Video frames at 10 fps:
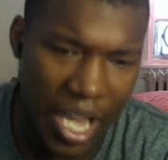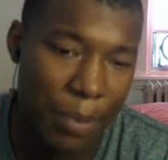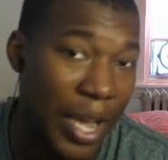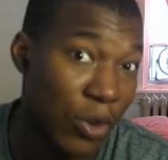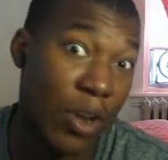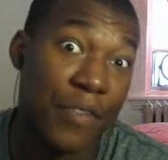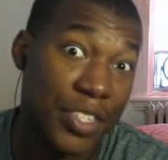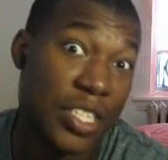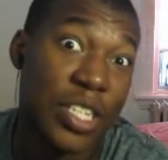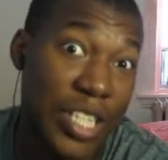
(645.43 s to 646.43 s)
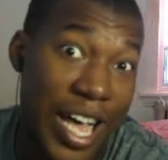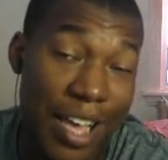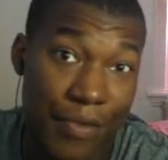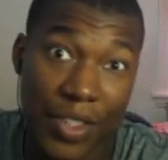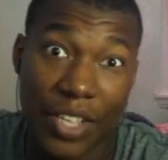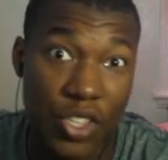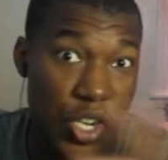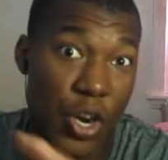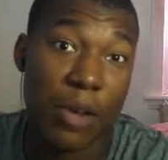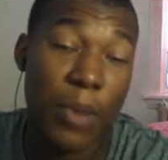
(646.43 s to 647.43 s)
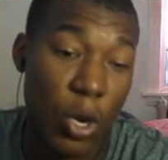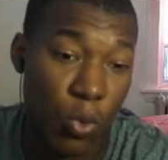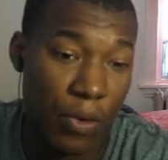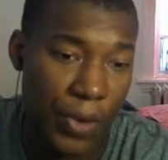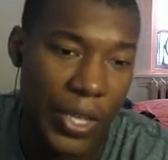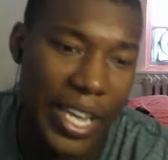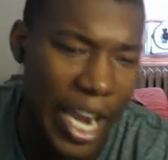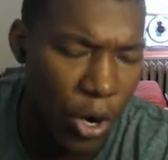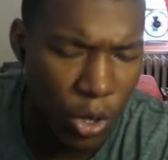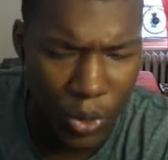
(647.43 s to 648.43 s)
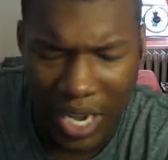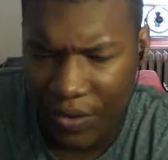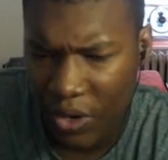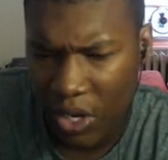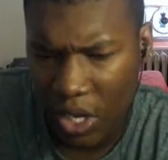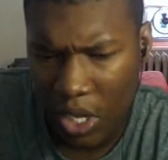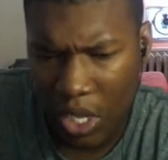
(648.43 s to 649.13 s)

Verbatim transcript: and Makarov is still alive in like the current Modern Warfare like era, whatever.